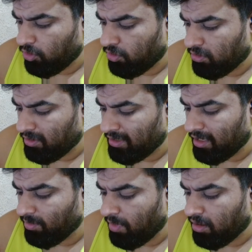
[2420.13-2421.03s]

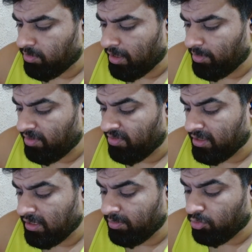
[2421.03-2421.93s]
Denmark might be
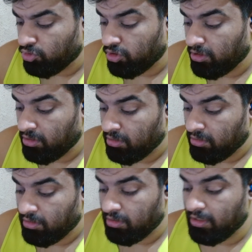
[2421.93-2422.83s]
facing Portugal
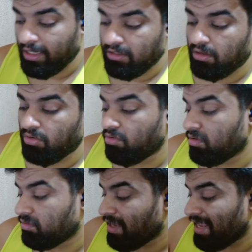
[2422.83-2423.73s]
in the next round
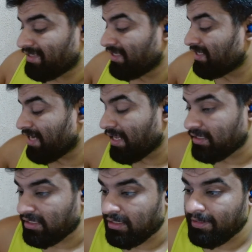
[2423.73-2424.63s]
as it
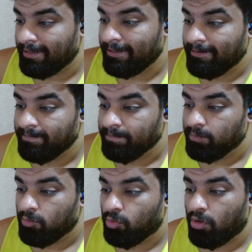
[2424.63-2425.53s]
stands.
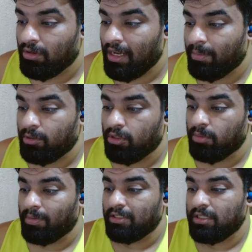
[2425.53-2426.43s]
What will happen to
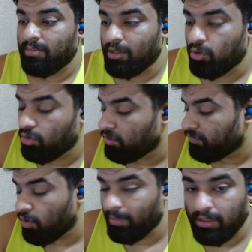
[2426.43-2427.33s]
third place team? I don't know the
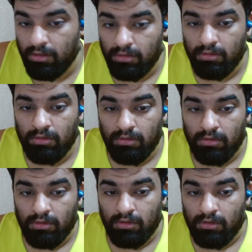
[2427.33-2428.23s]
format.
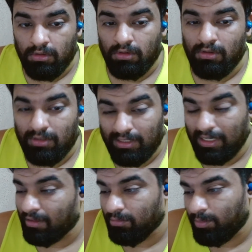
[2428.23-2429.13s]

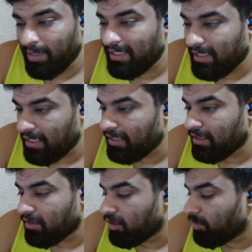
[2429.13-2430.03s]
Yeah, basically the
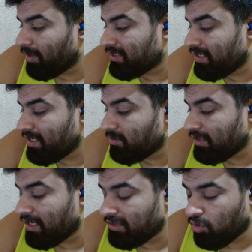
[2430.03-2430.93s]
third place team,
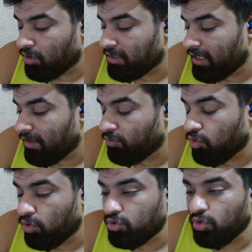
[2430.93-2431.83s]
there's already, if you
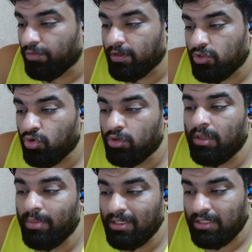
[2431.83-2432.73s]
go to SofaScore, they
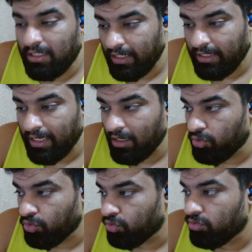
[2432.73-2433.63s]
basically tell
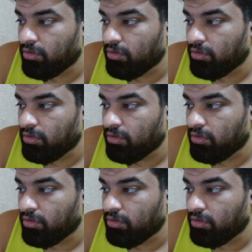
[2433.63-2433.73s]
you